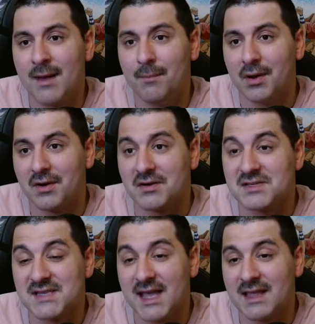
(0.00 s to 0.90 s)
But her
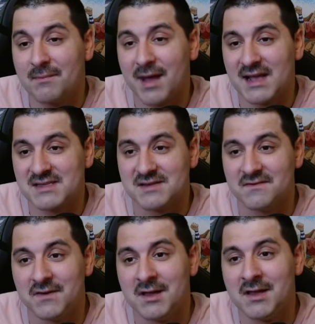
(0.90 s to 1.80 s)
second
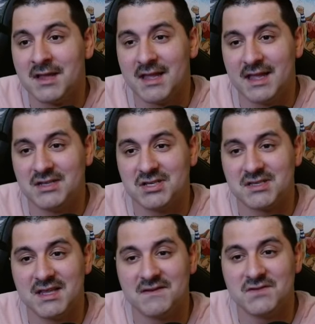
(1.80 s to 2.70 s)
passive, it
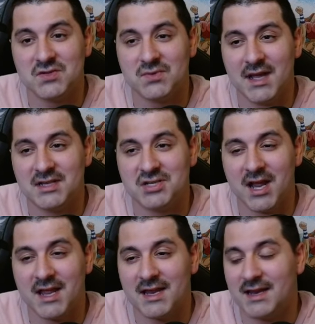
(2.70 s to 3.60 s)
just gives you a
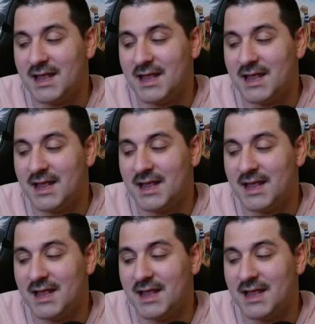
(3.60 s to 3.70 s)
giant